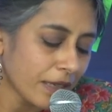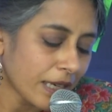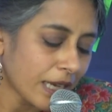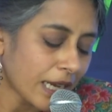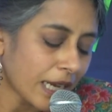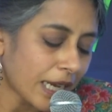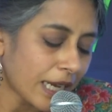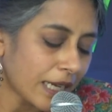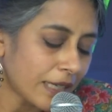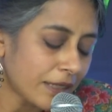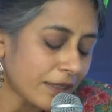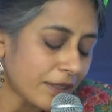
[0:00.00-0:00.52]

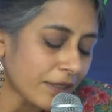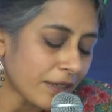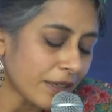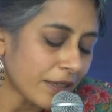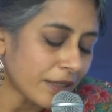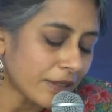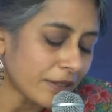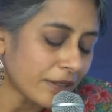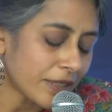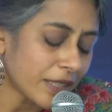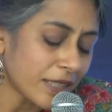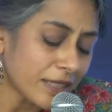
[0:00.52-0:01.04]
And
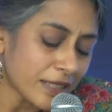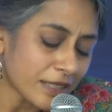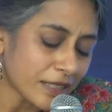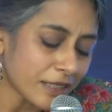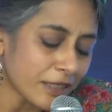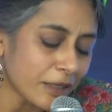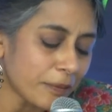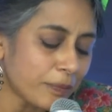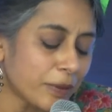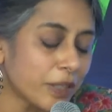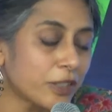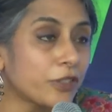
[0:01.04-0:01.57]
this
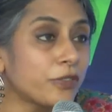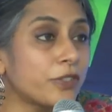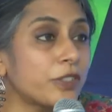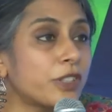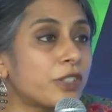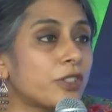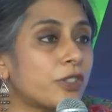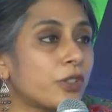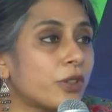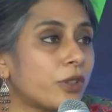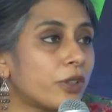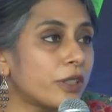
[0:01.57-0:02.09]
snippet of a
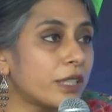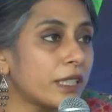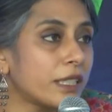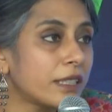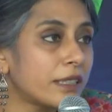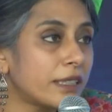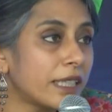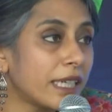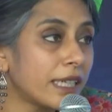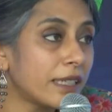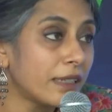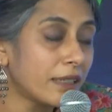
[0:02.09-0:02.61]
story
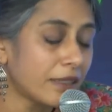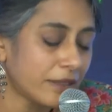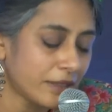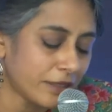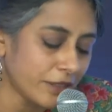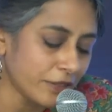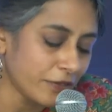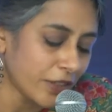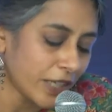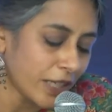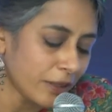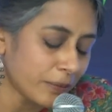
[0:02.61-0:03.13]
then
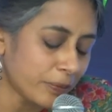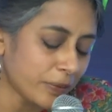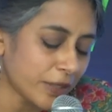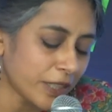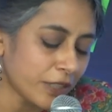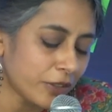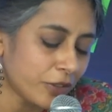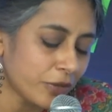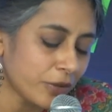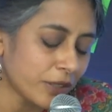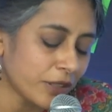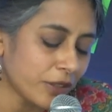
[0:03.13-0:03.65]
developed
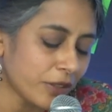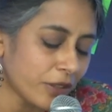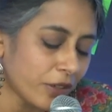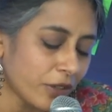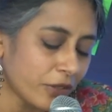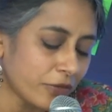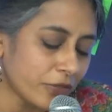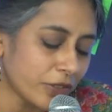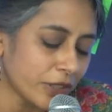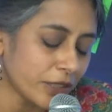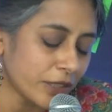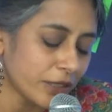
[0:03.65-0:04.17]
into a
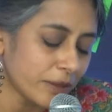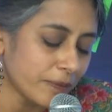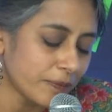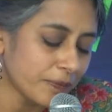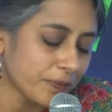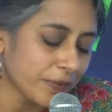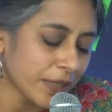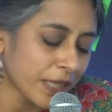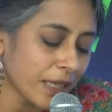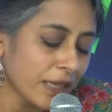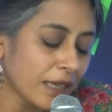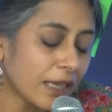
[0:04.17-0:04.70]
novel
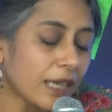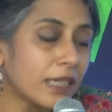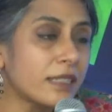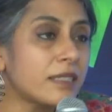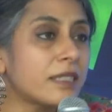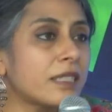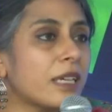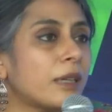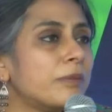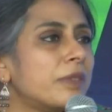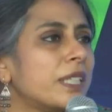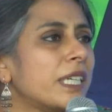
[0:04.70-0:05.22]
and
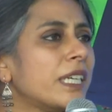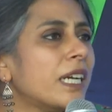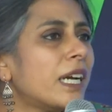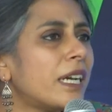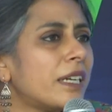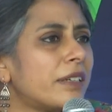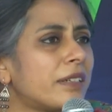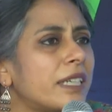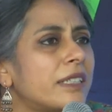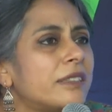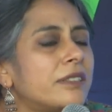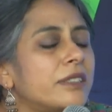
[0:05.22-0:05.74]
something I
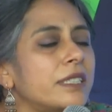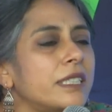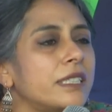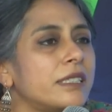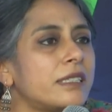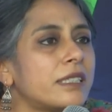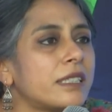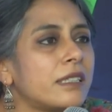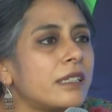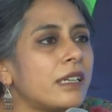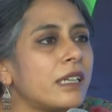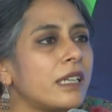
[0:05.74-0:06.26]
read
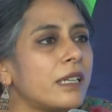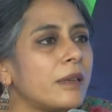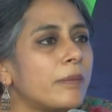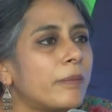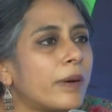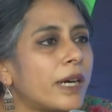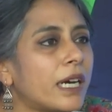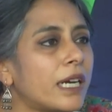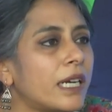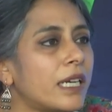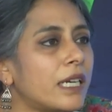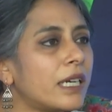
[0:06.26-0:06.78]
recently
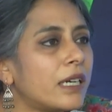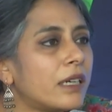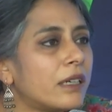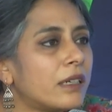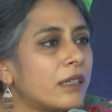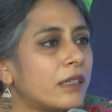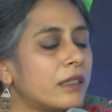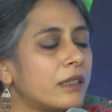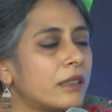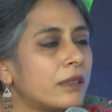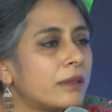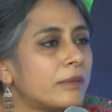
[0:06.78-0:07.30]
by
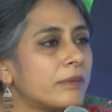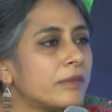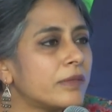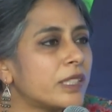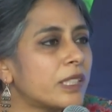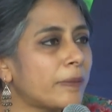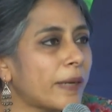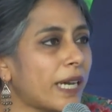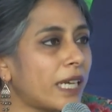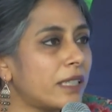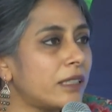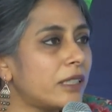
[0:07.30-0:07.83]
a
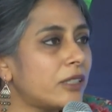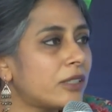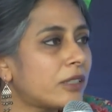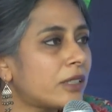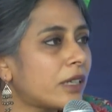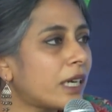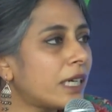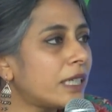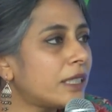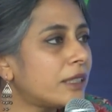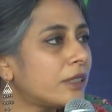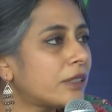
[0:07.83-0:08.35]
Spanish
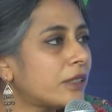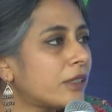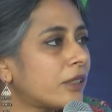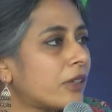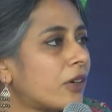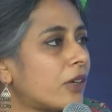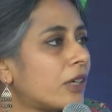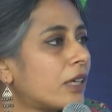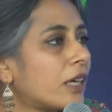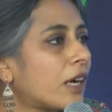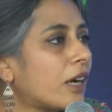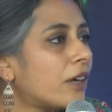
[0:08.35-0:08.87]
writer
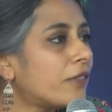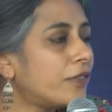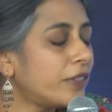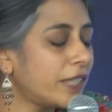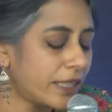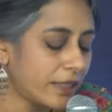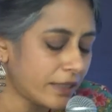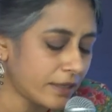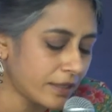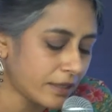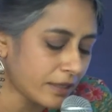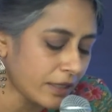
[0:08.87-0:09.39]
called
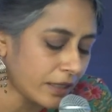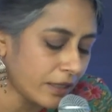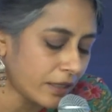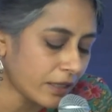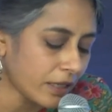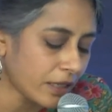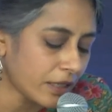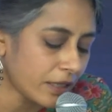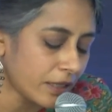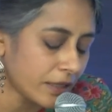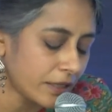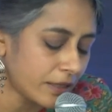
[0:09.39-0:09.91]
Javier
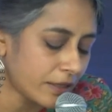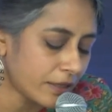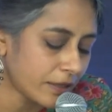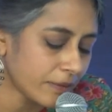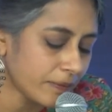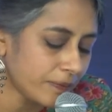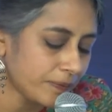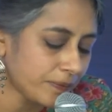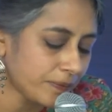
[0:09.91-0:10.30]
Cercas